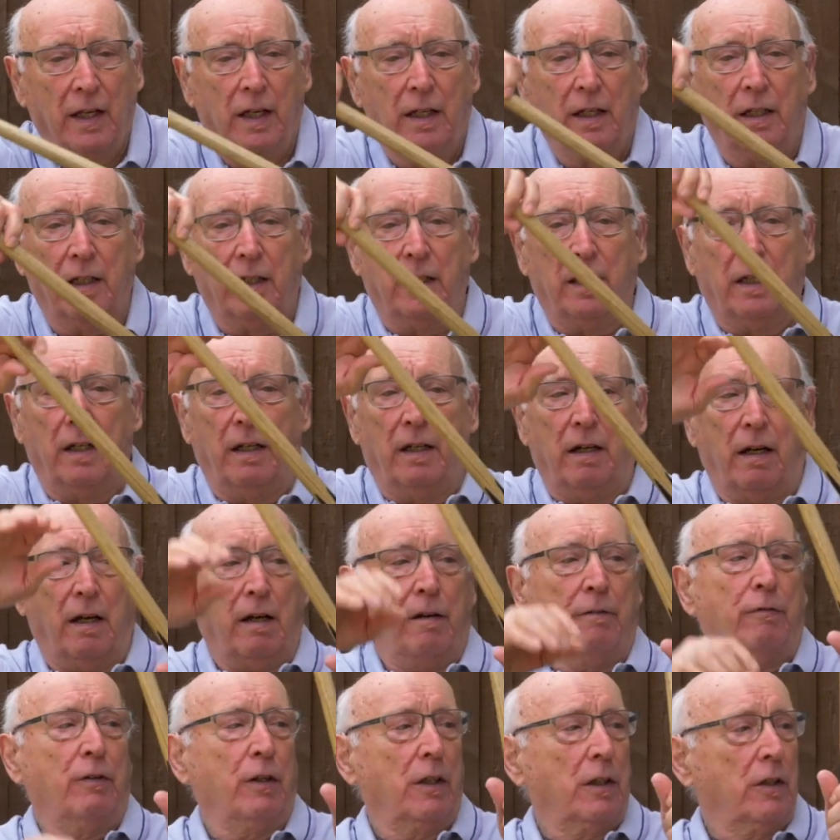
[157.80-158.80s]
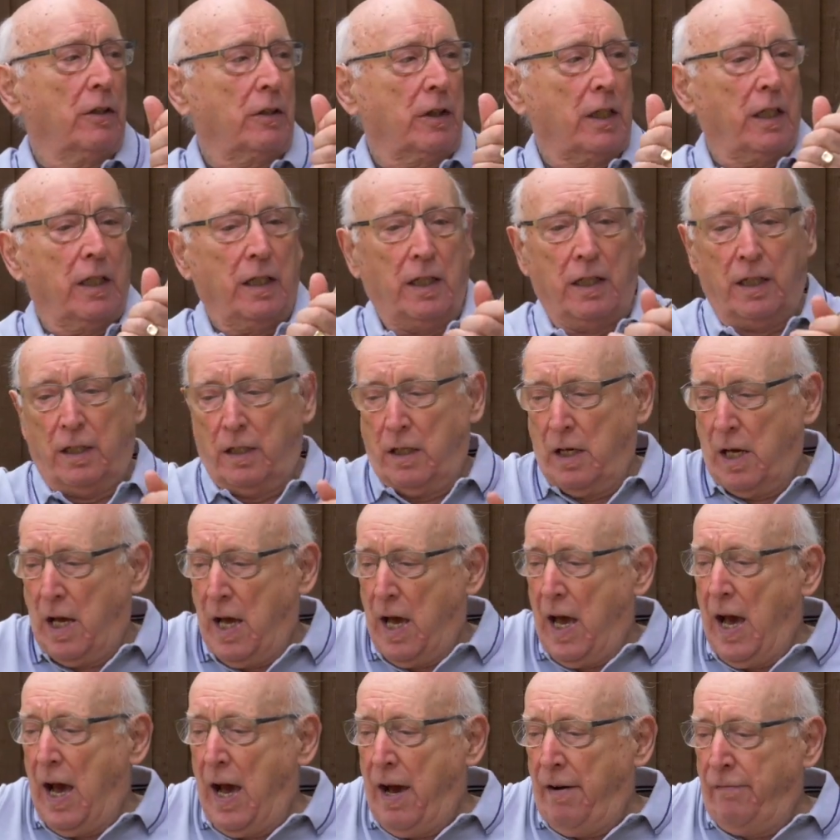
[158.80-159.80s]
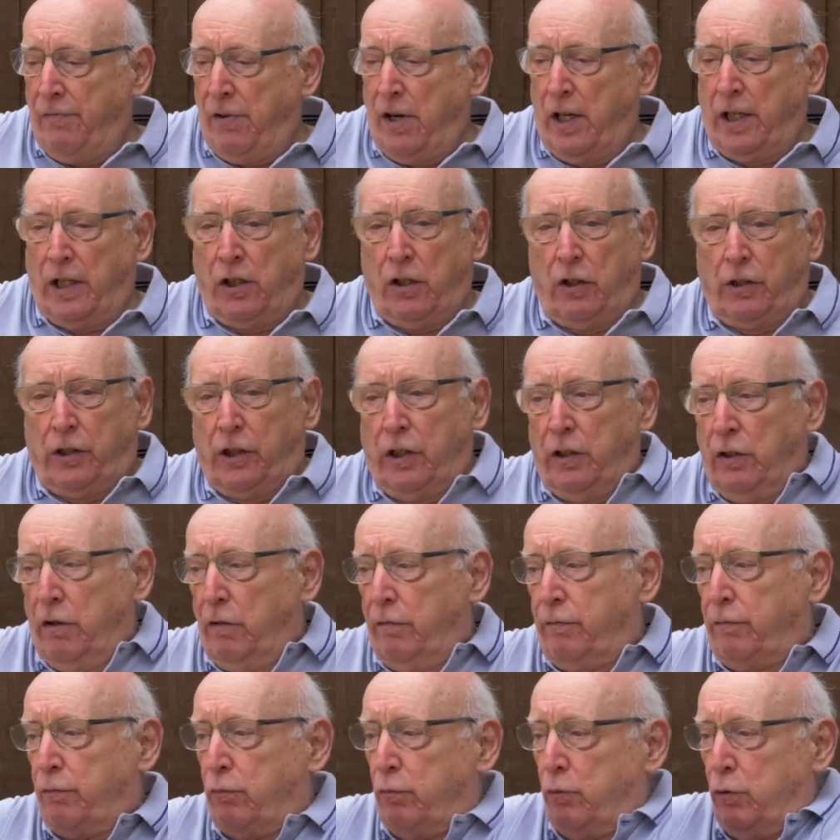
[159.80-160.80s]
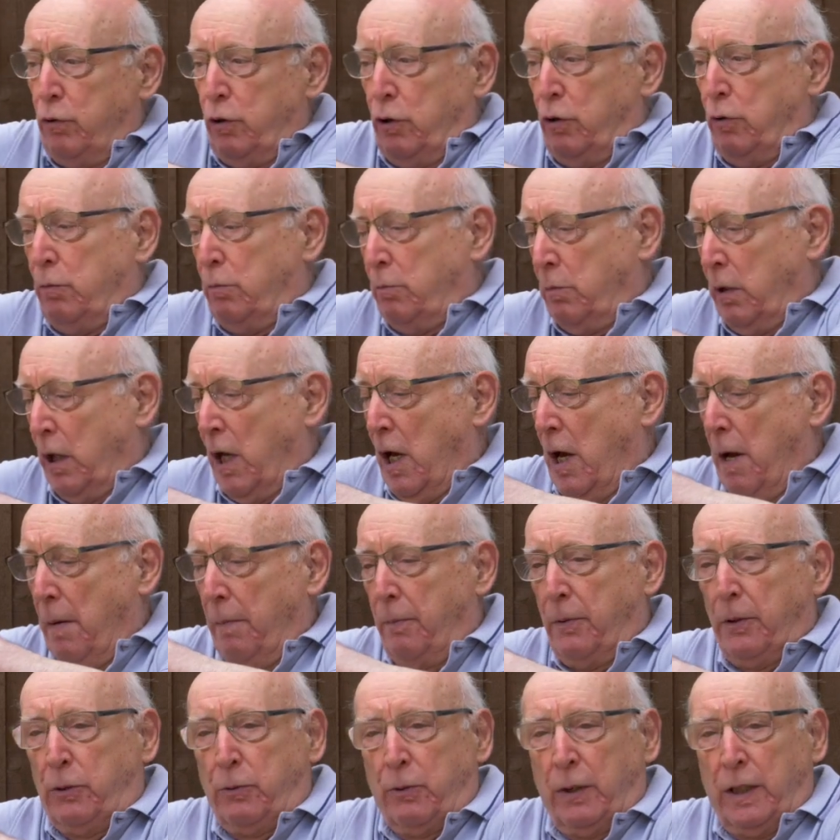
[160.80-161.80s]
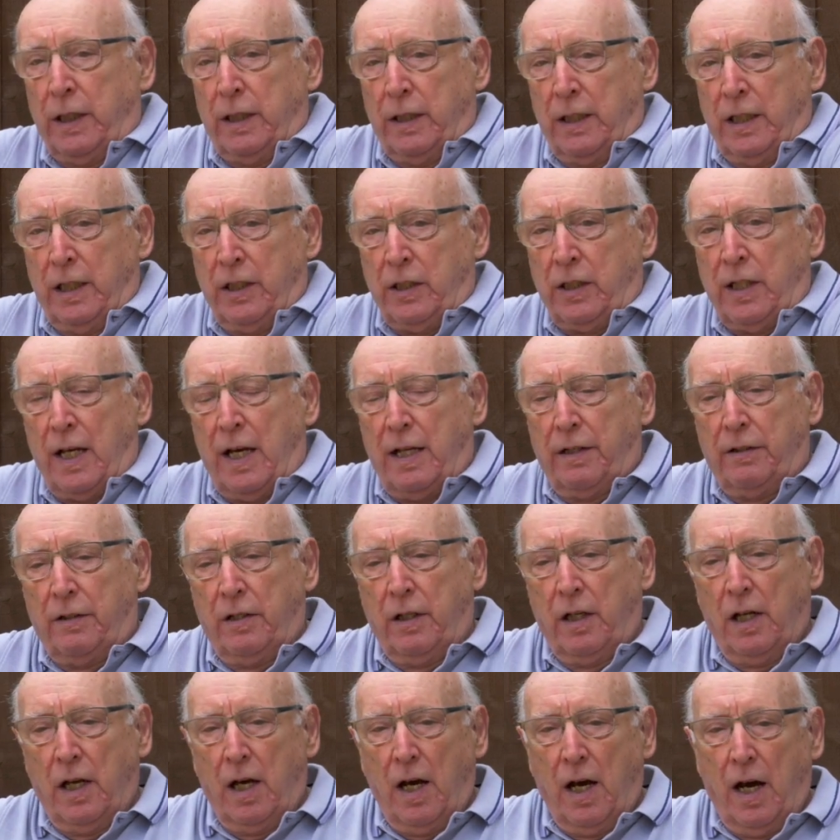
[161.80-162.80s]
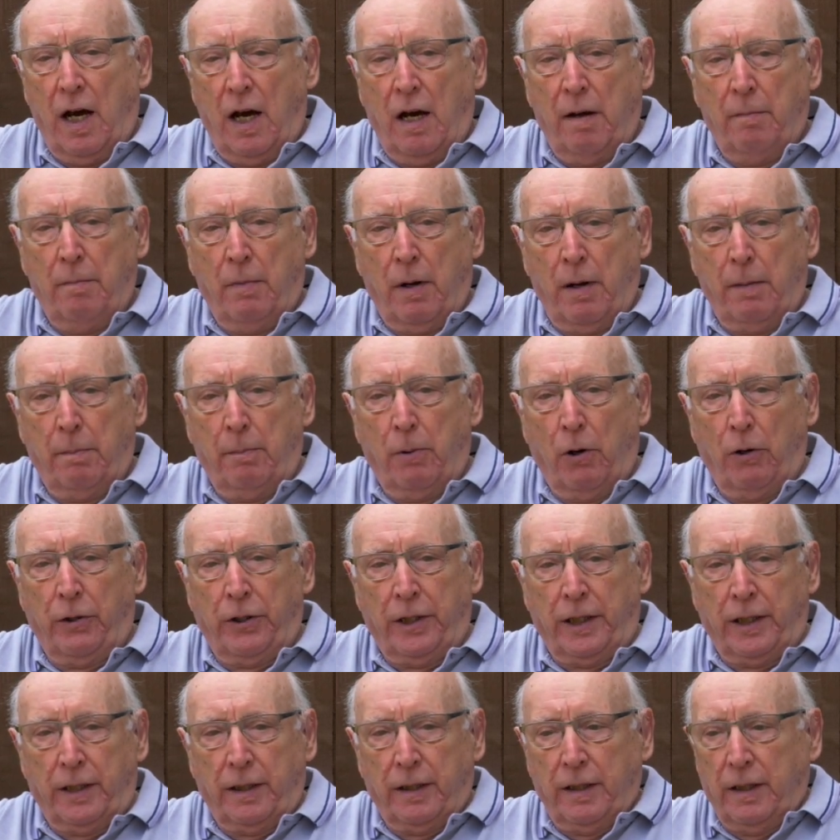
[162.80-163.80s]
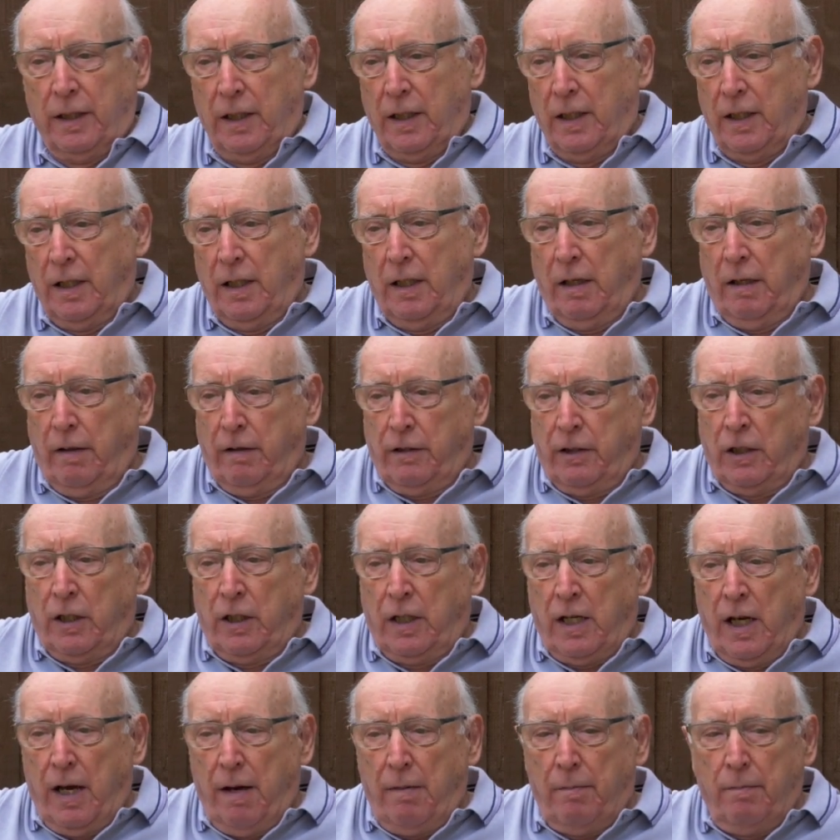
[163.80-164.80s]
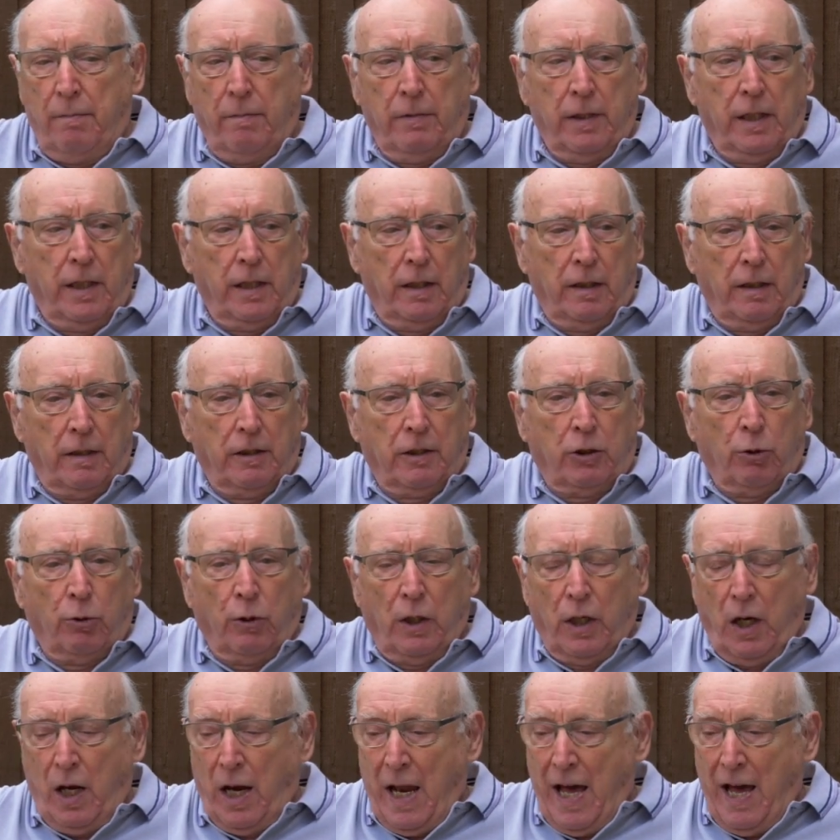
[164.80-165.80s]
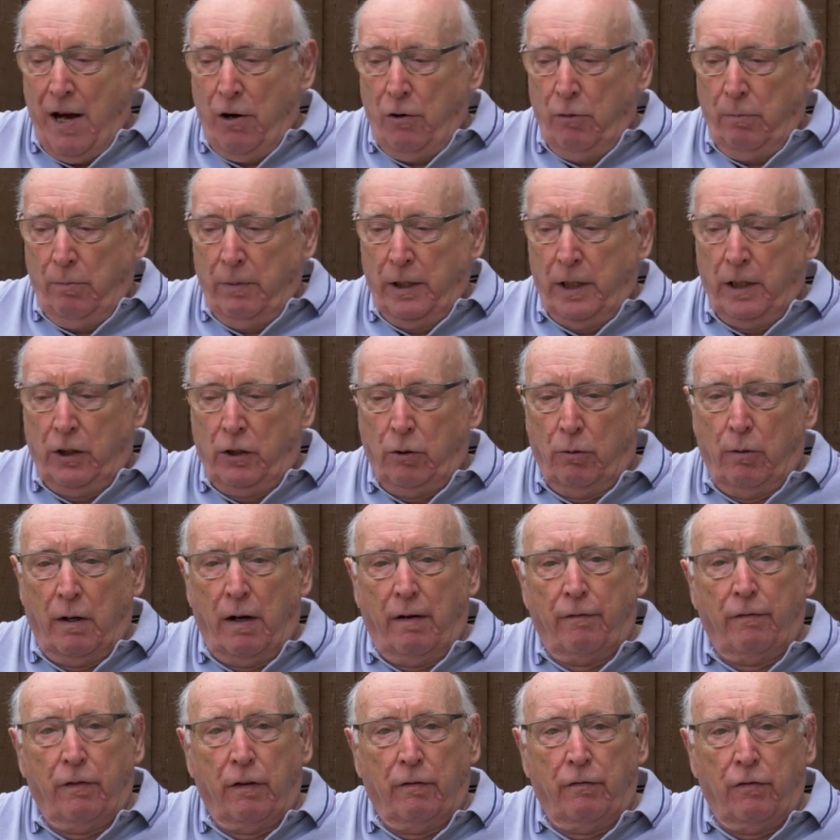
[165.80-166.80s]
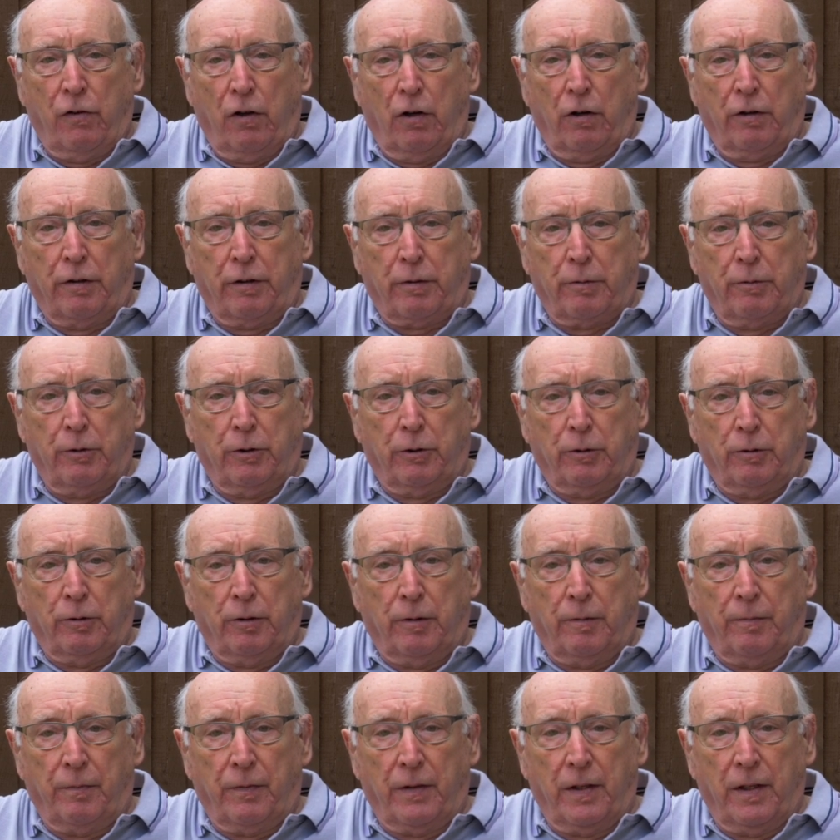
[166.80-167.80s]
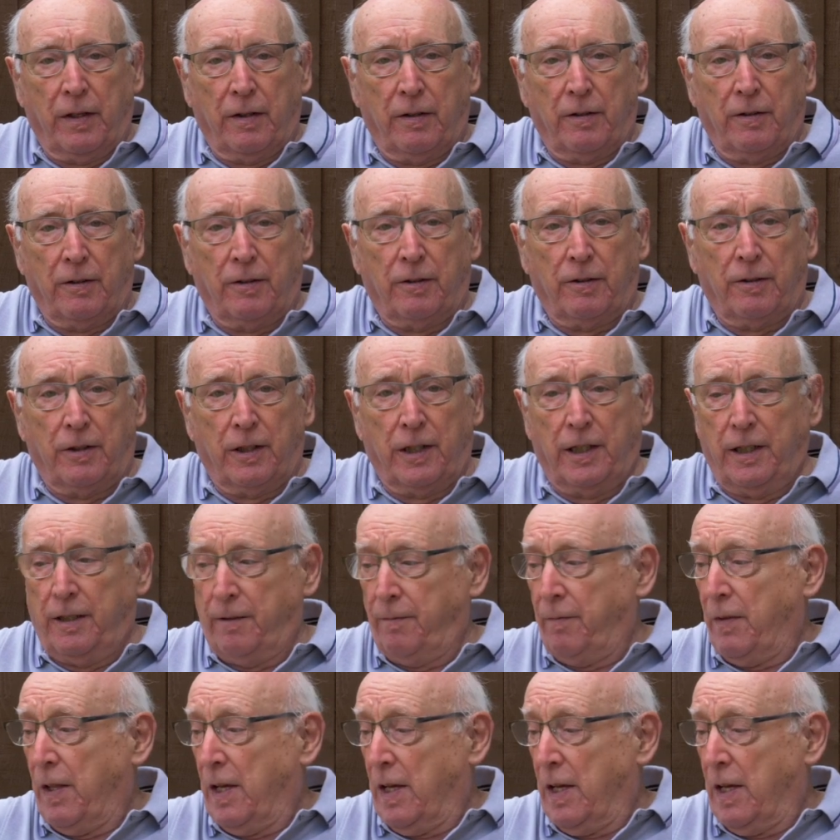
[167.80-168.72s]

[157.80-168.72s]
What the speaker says: here, if we look here, have I got enough room between this hand and my body to get me to allow me to have the follow-through? All right,